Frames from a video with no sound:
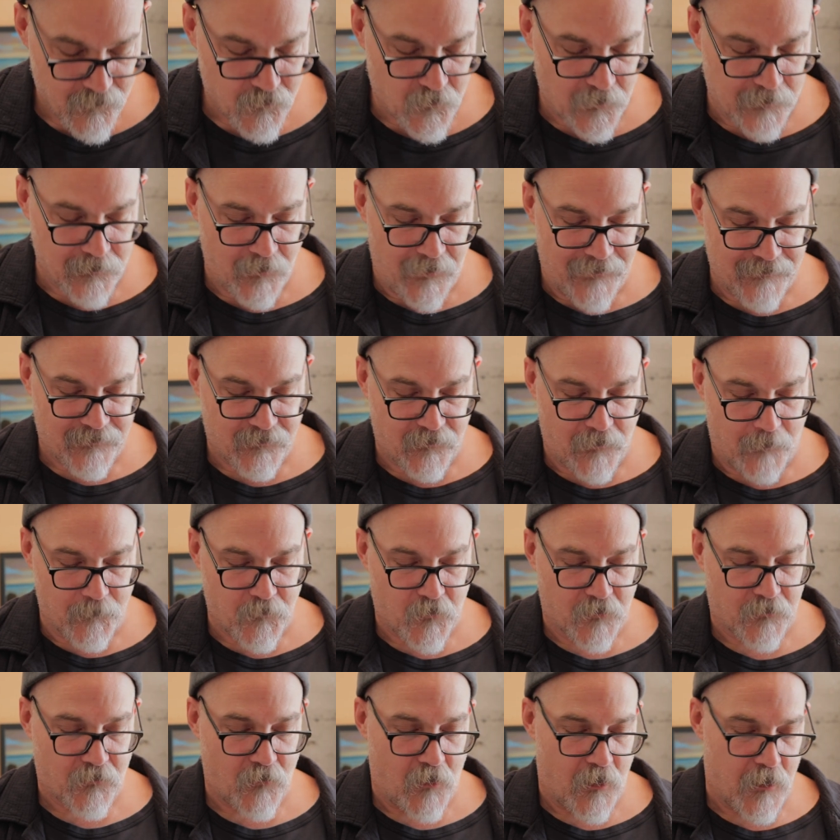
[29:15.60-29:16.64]
Generalized
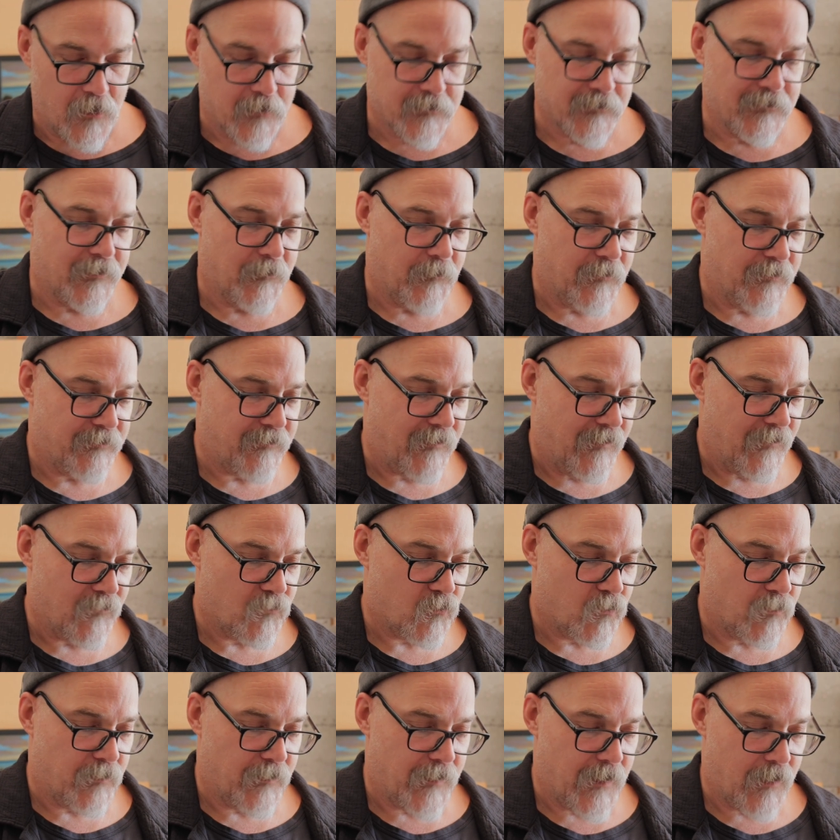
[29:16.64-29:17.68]
subjects aren't a
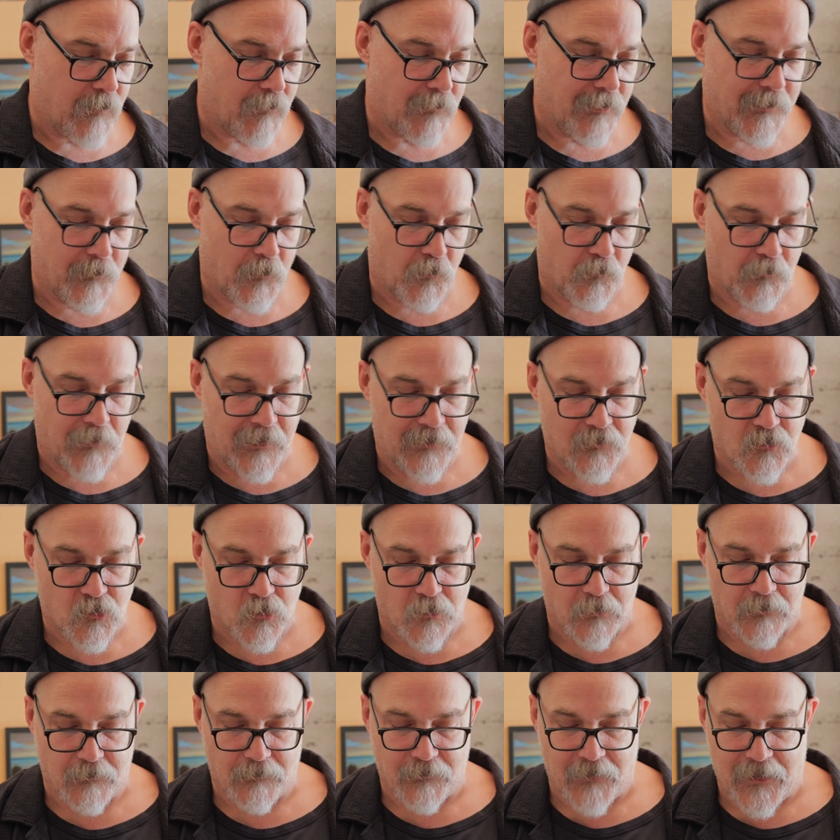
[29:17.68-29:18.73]
limitation, they're a
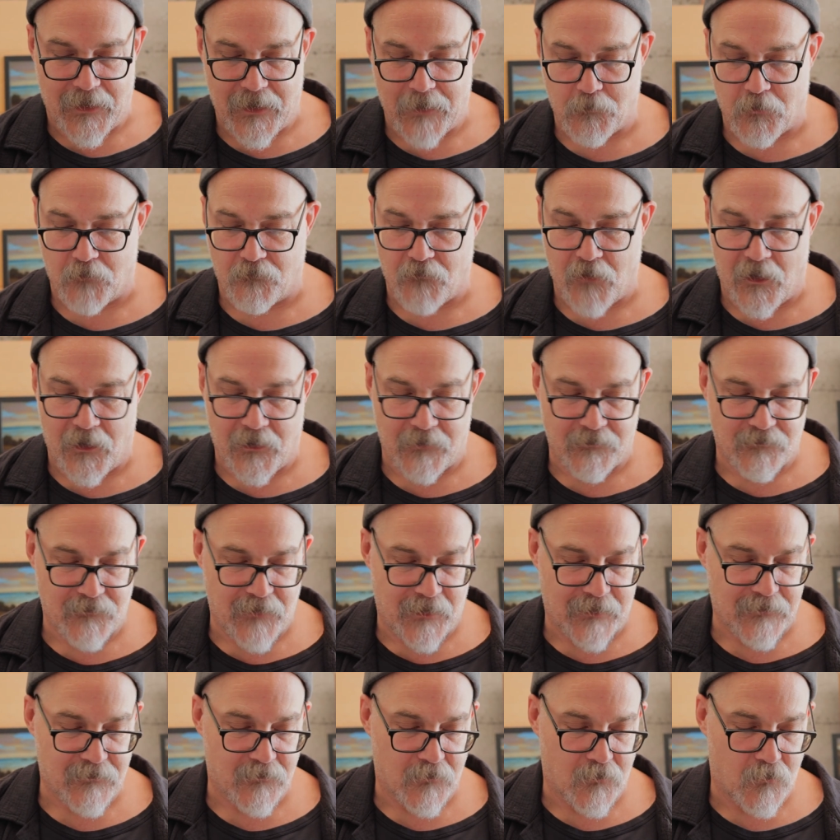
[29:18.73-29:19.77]
liberation. They provide
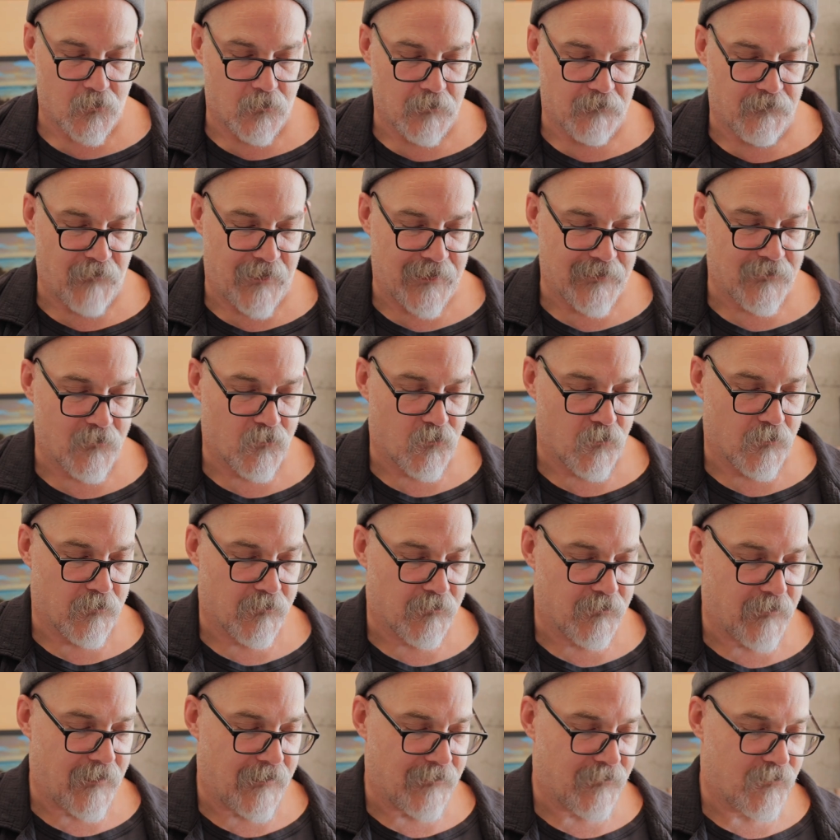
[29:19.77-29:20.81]
technical
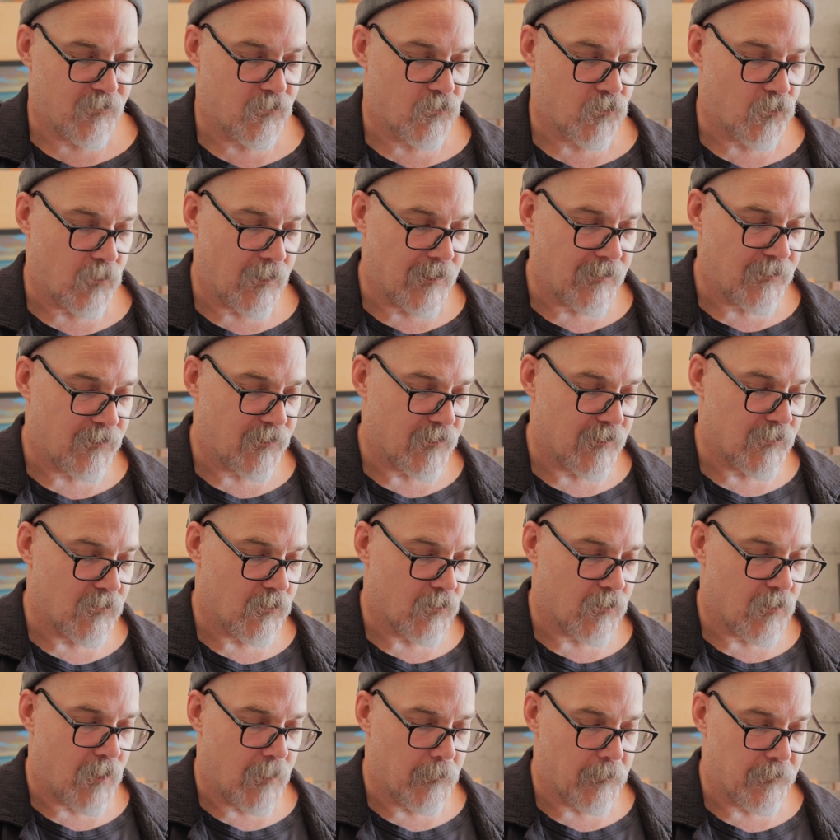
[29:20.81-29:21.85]
advantages that strengthen
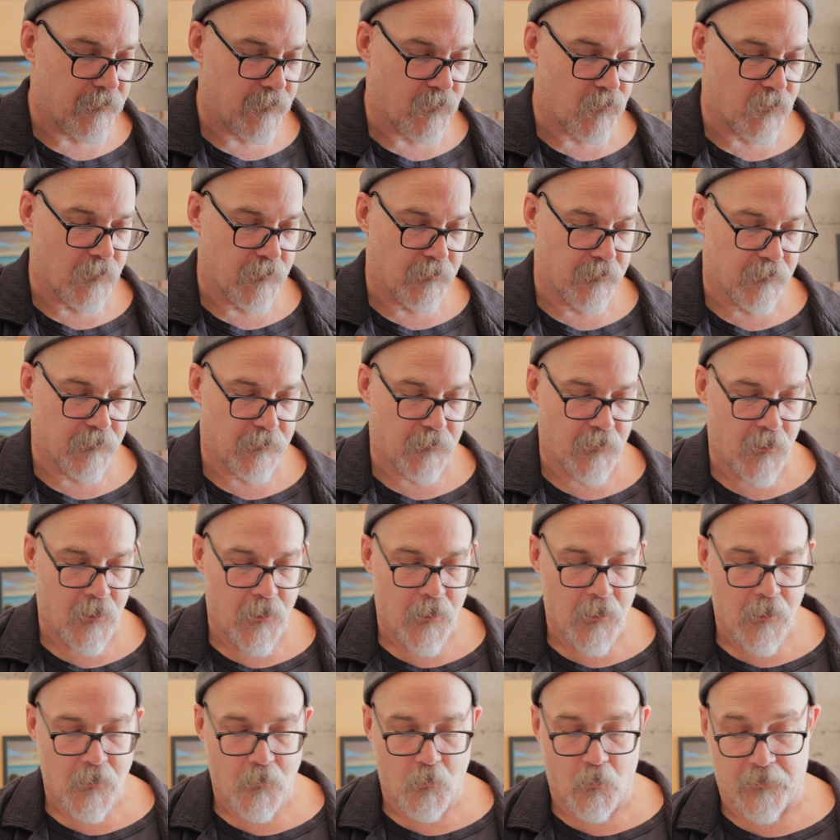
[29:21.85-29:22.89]
your compositions
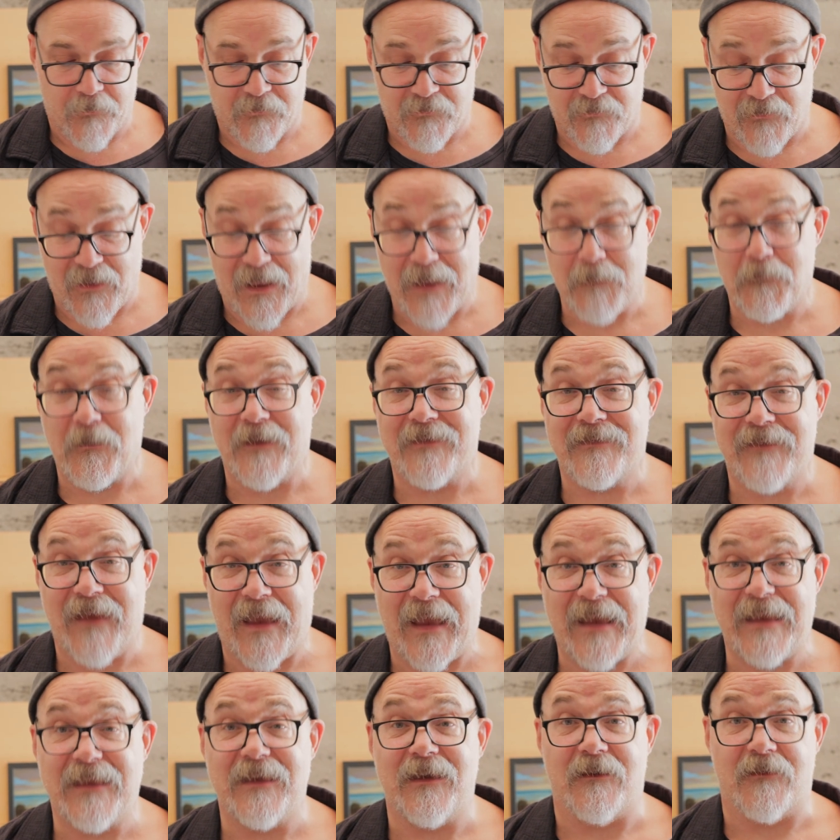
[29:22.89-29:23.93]
while
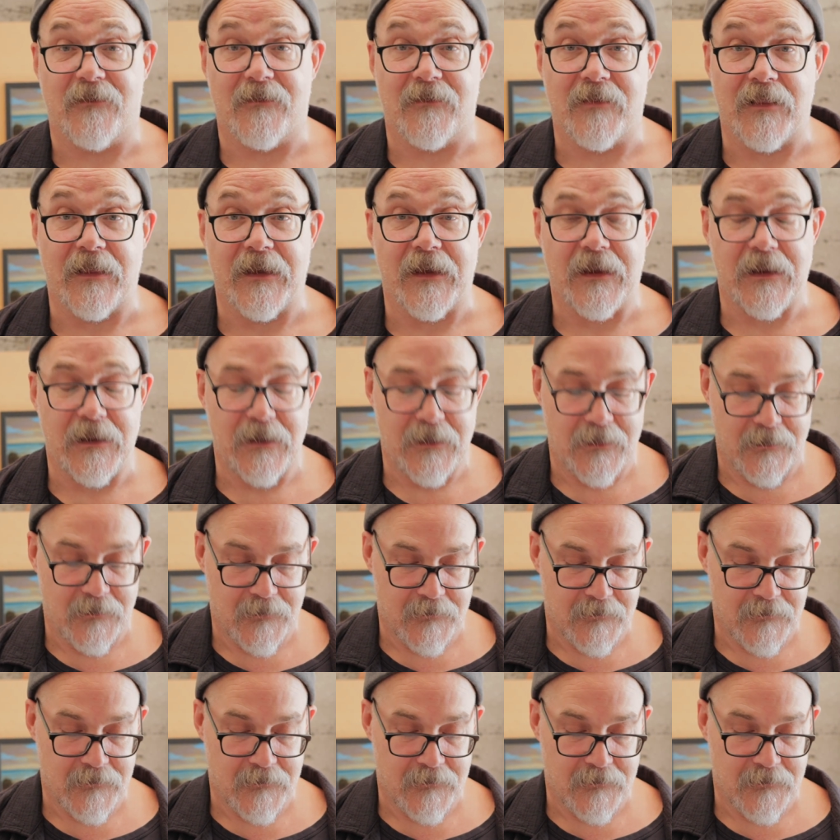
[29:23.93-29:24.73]
simultaneously